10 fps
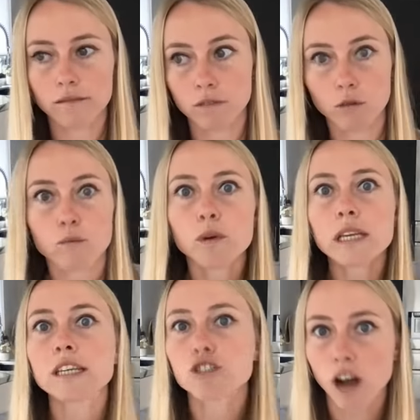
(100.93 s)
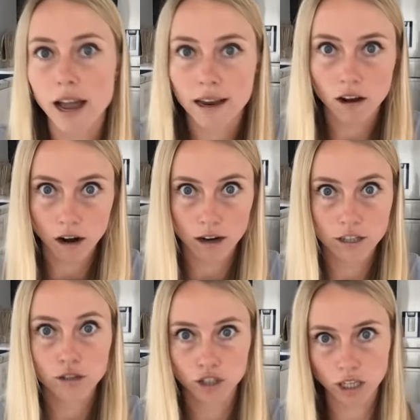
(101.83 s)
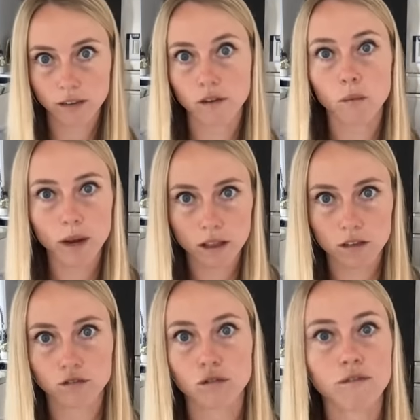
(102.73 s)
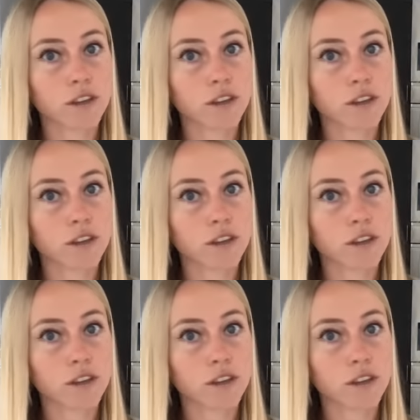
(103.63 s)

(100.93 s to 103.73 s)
you know, really trying hard to achieve a weight loss goal,